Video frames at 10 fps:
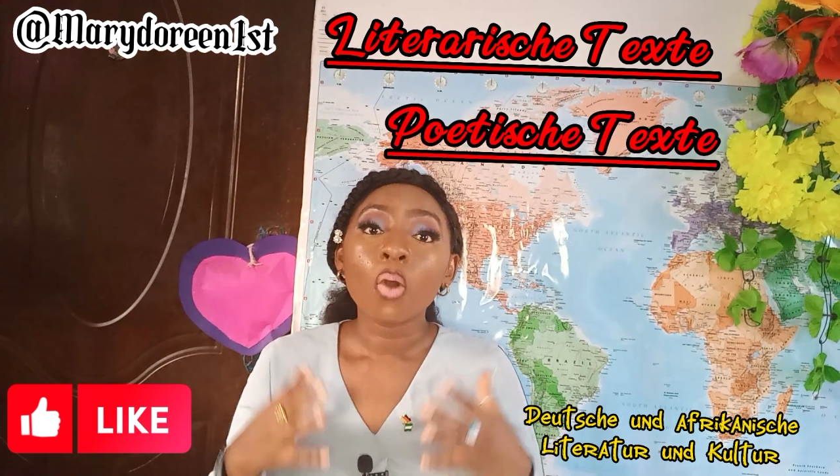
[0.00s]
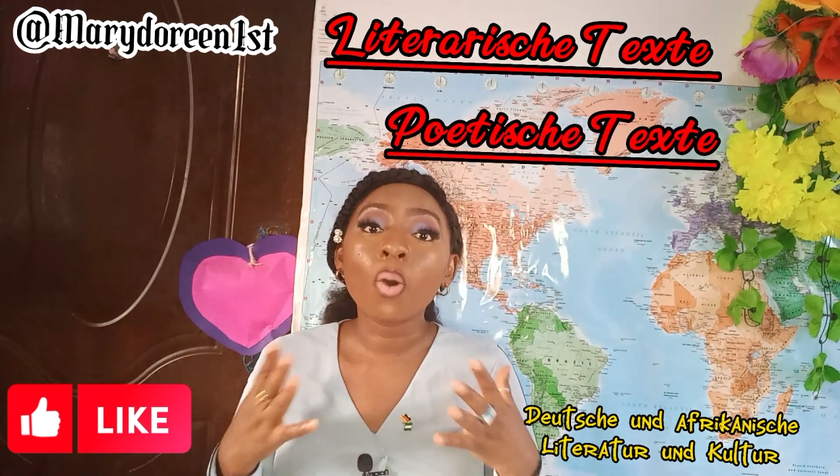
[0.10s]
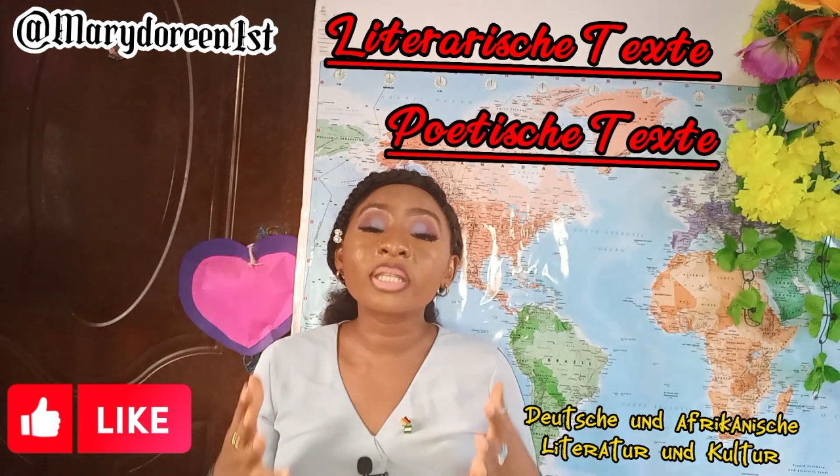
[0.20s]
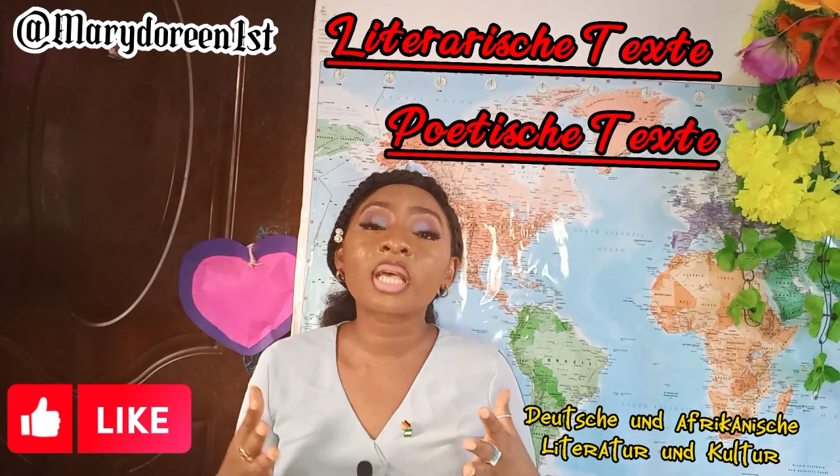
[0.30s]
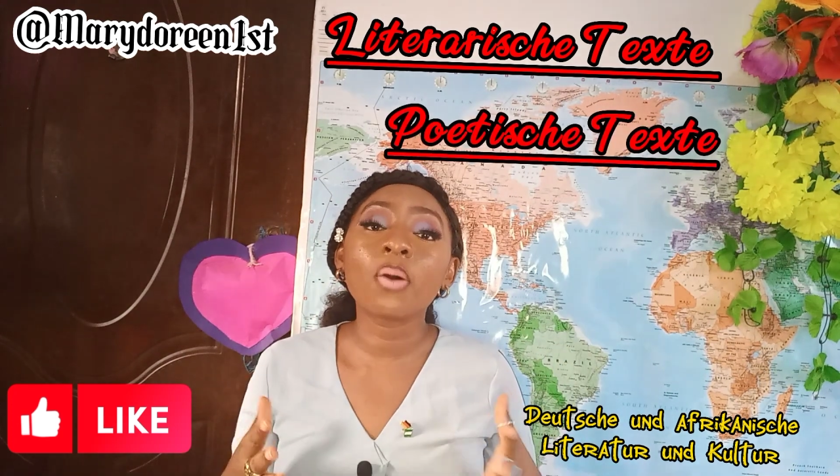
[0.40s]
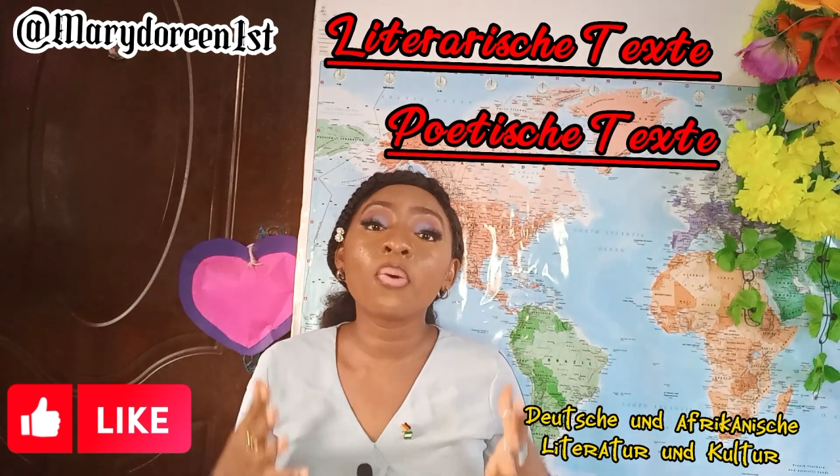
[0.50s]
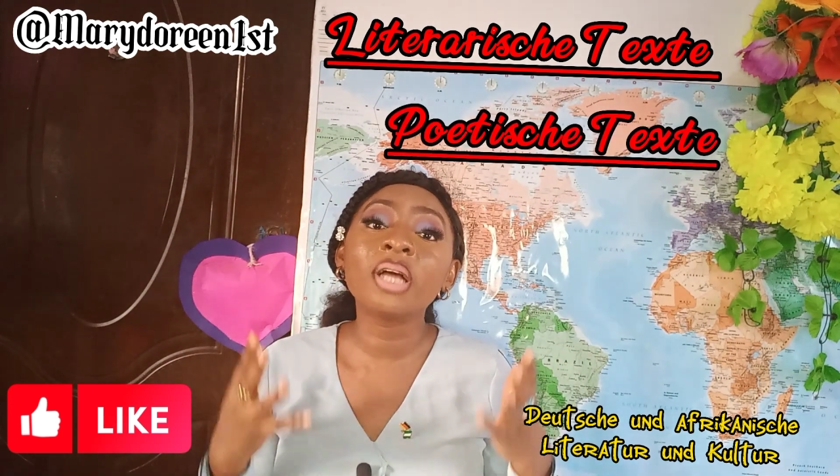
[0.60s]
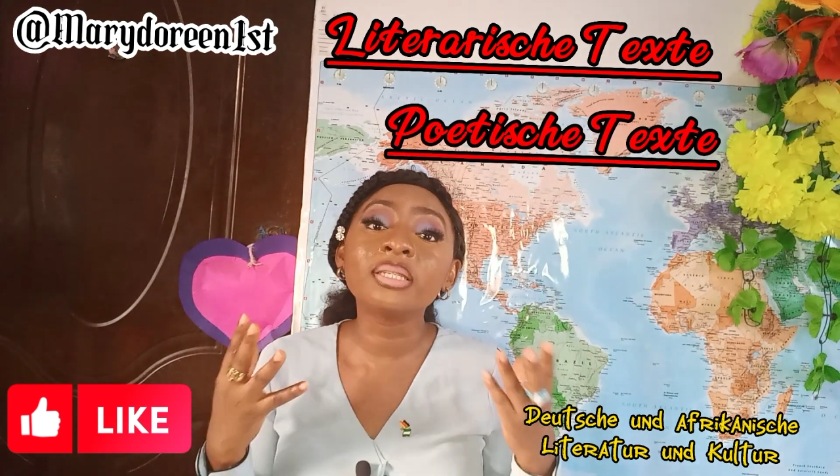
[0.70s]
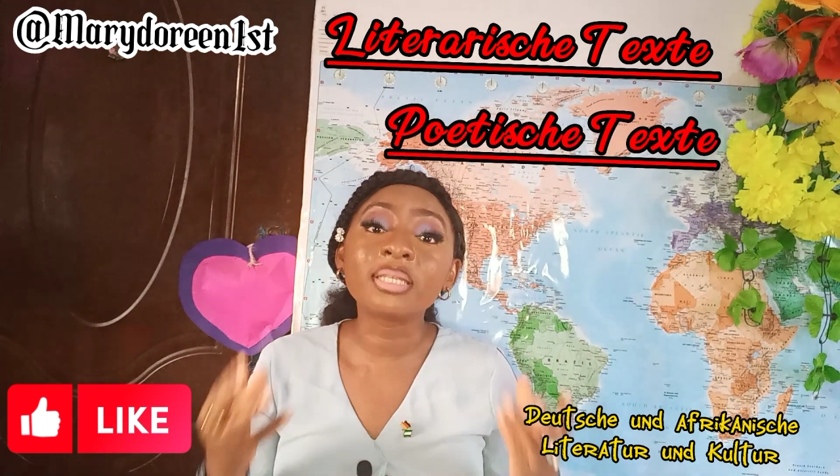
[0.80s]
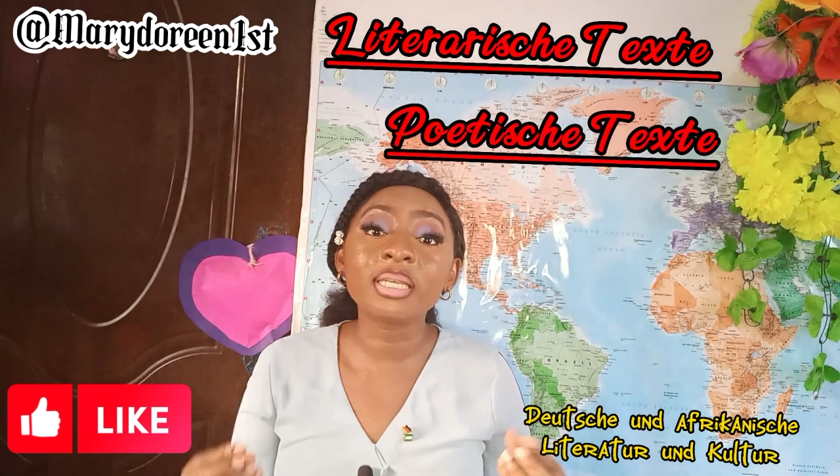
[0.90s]
What can
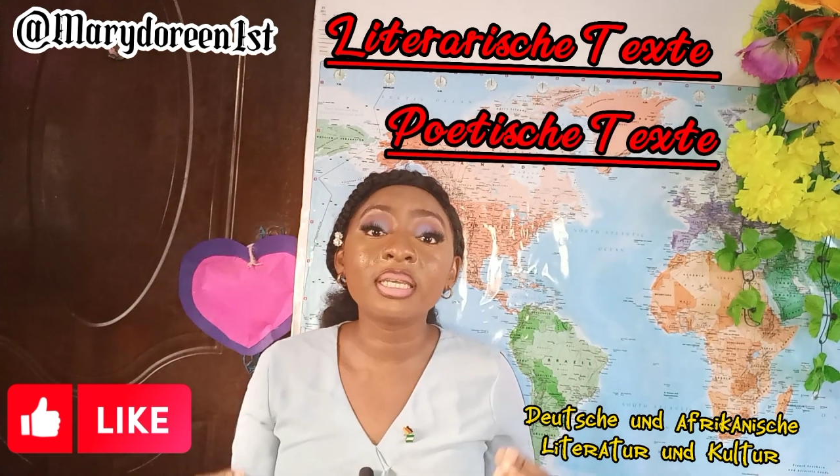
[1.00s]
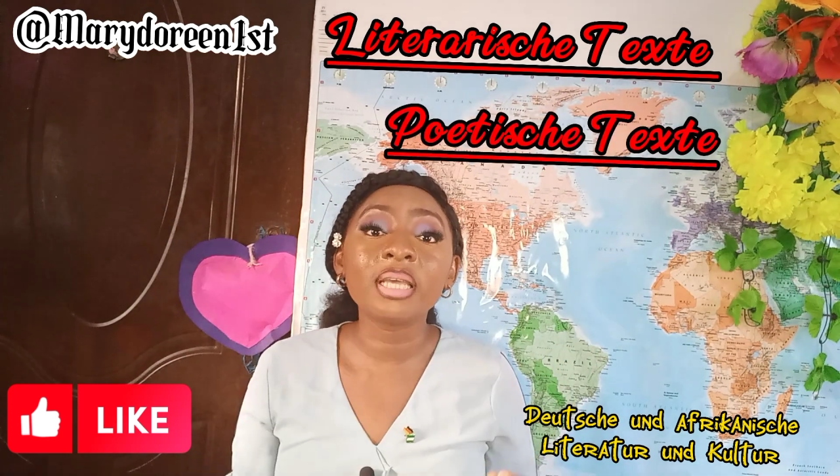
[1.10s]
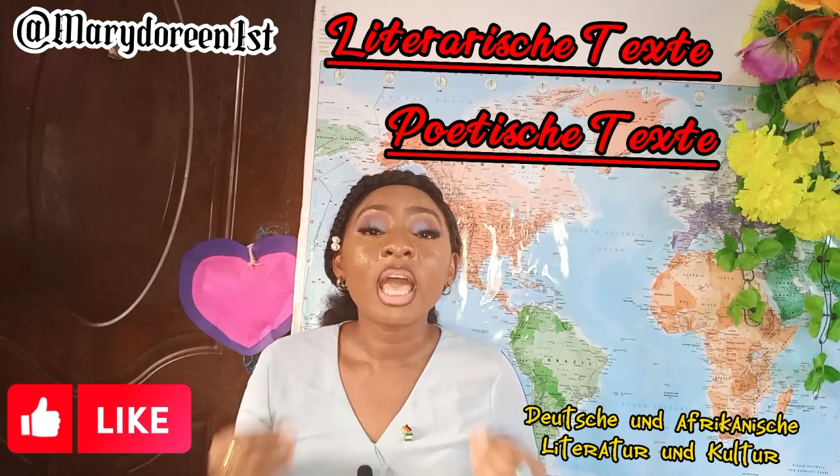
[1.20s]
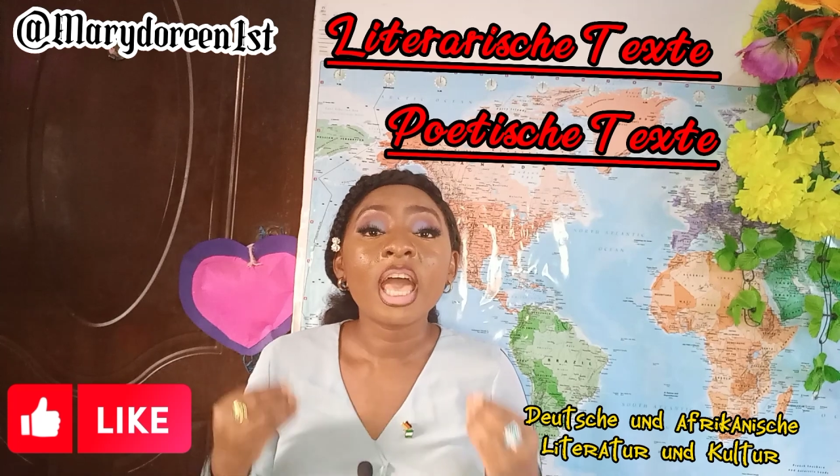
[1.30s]
one see